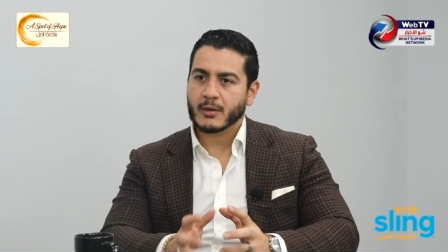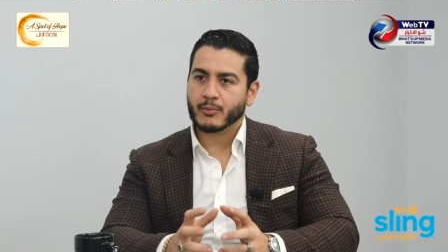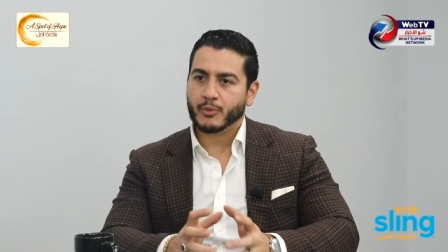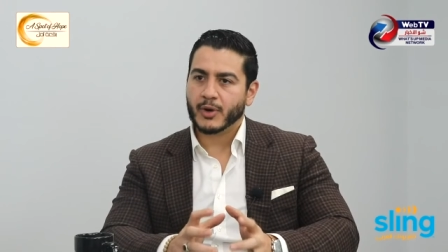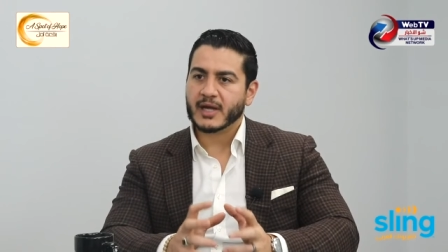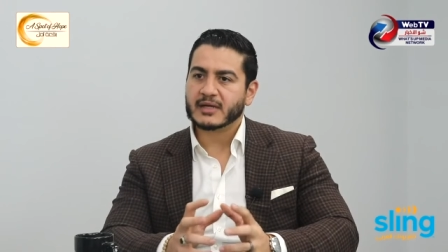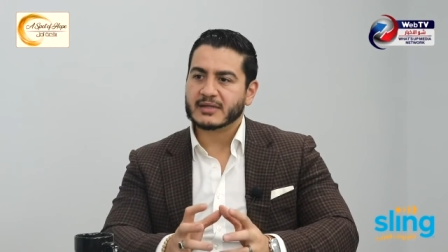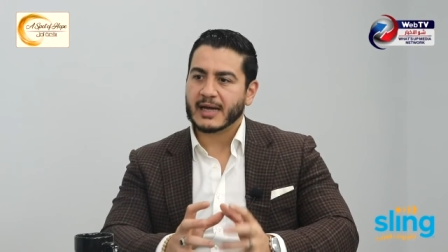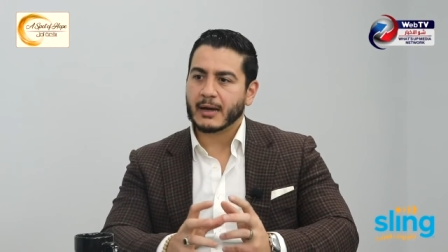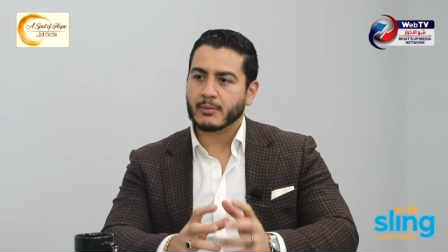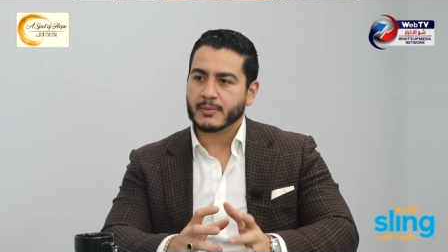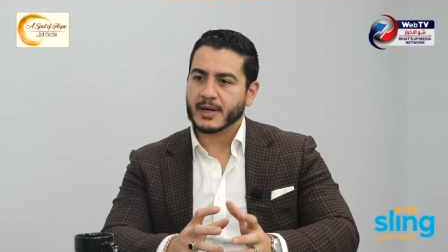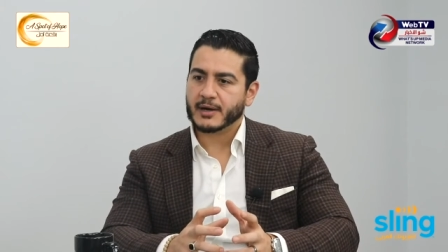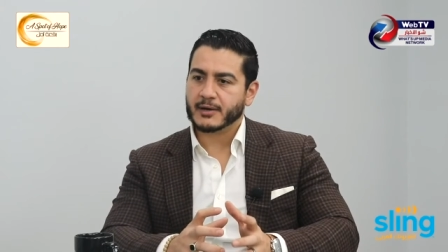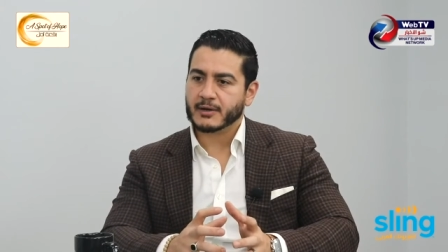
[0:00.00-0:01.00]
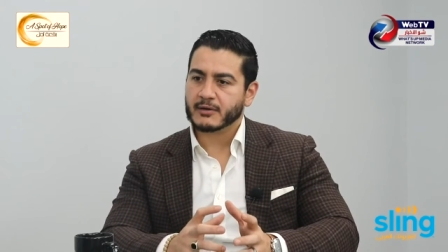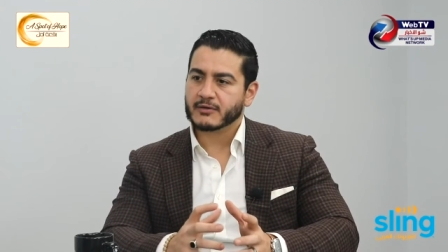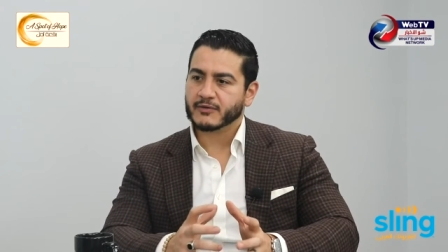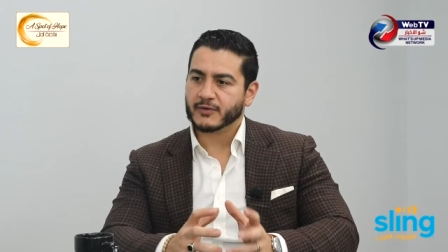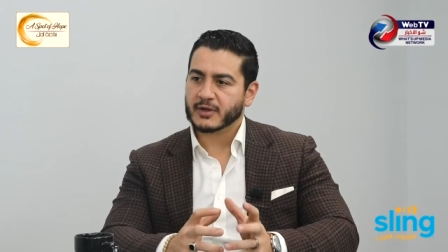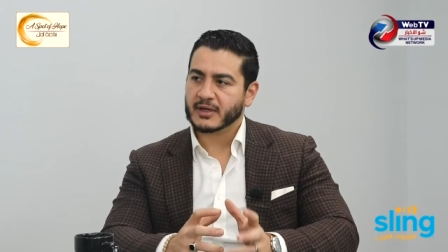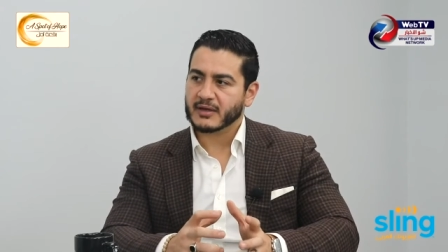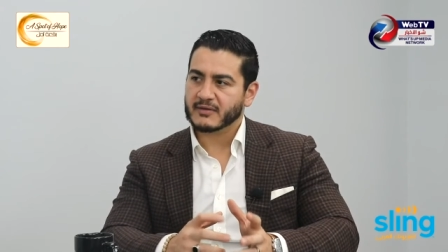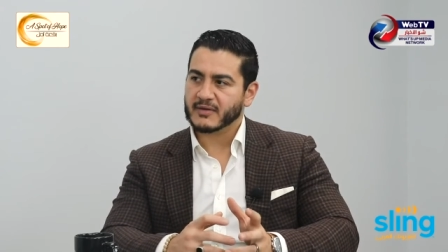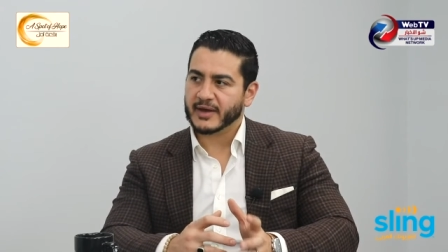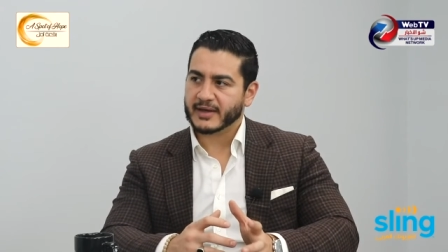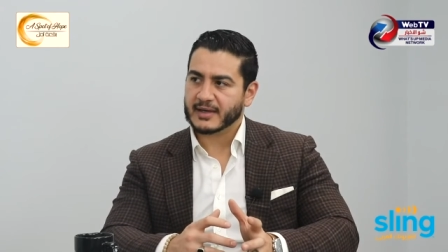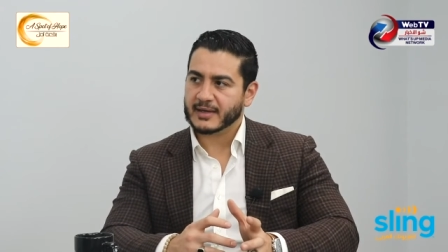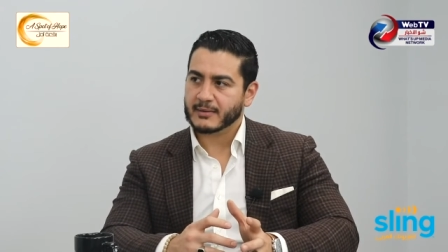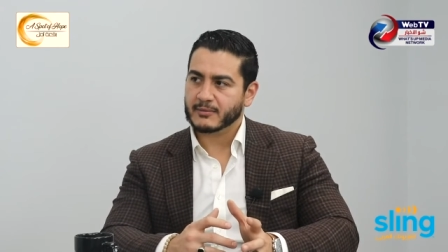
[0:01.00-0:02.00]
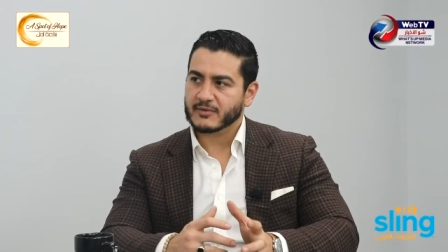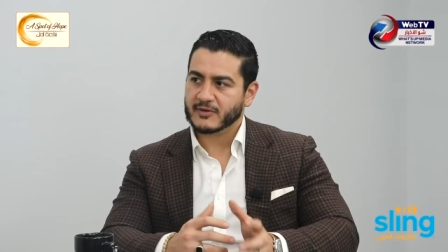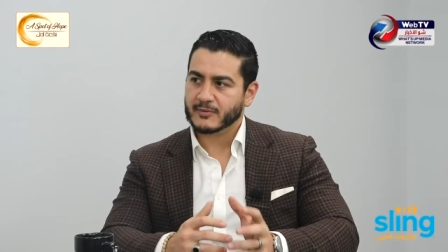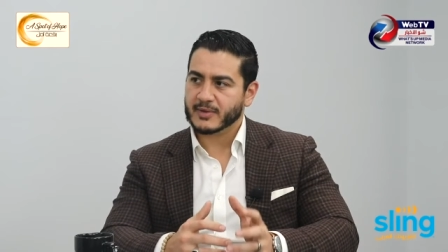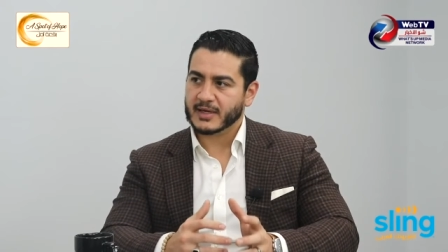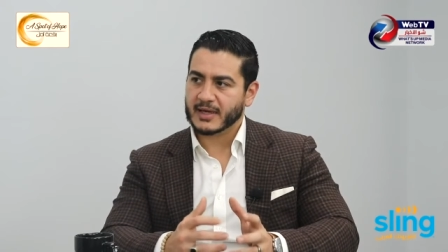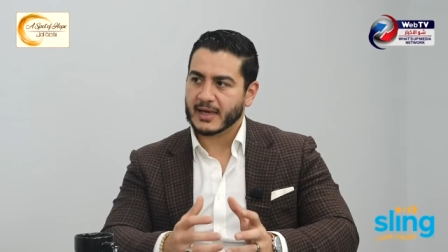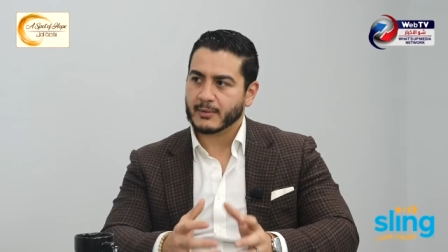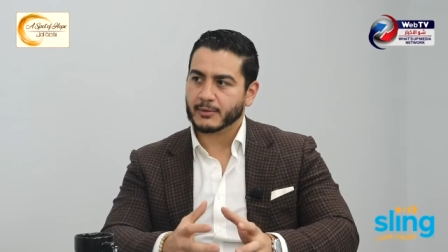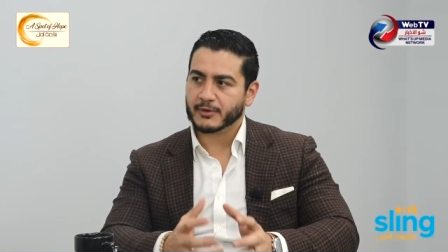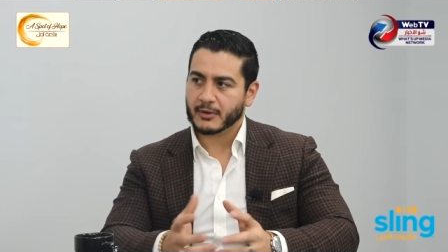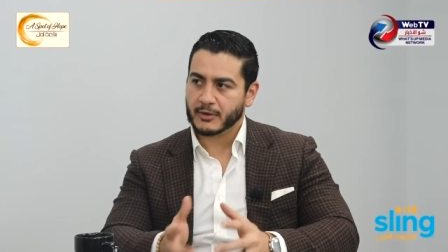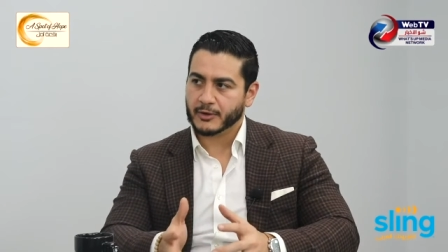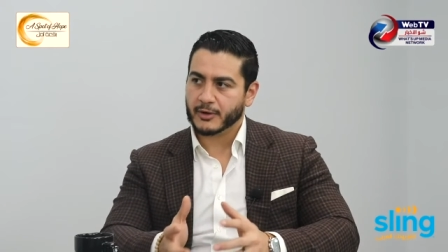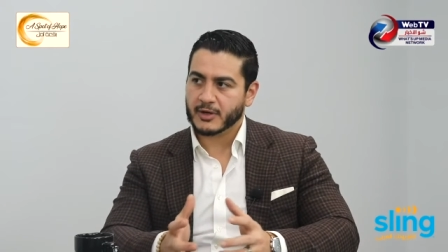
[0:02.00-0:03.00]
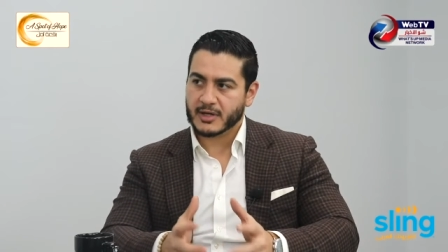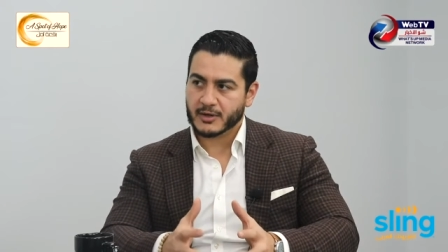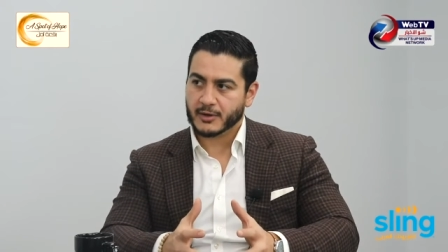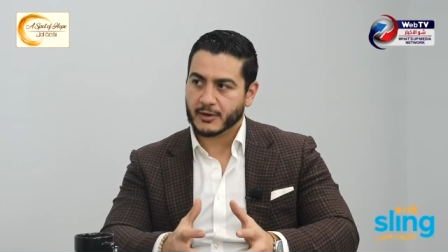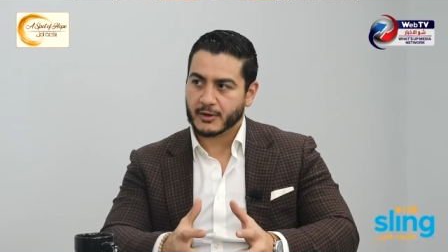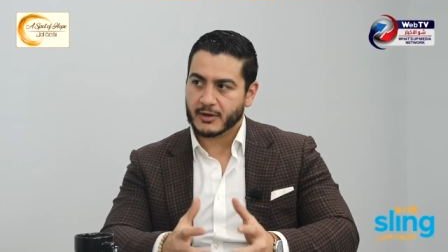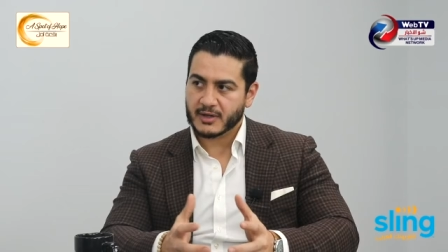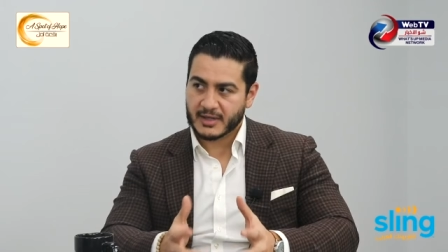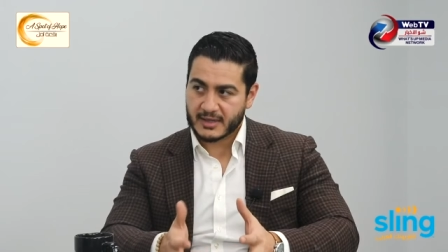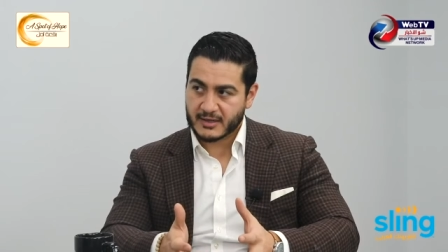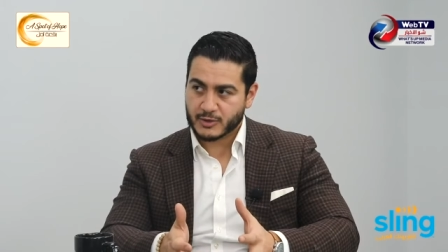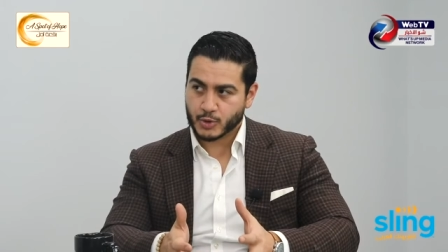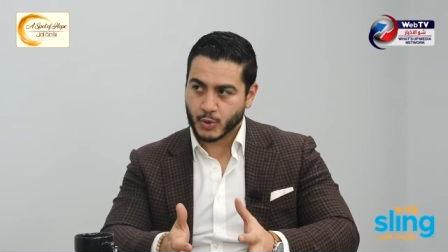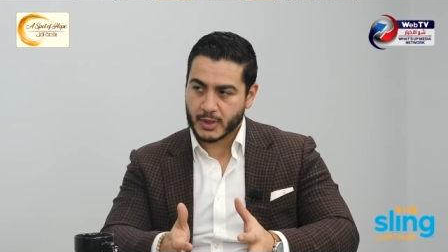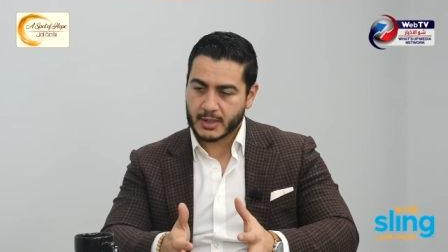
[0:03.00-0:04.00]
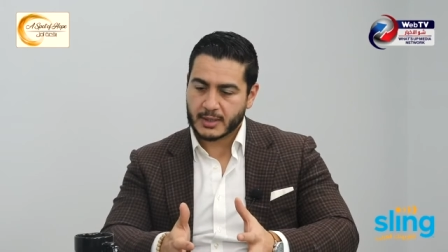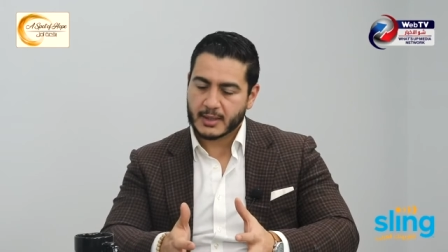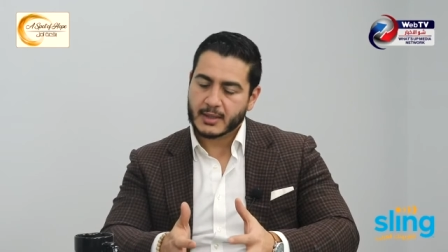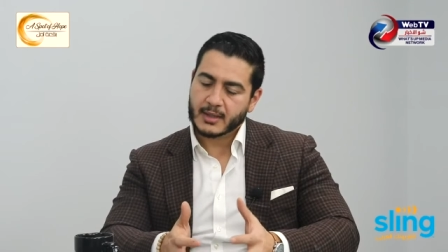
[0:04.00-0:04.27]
break down barriers for kids like him to being able to learn and earn in Detroit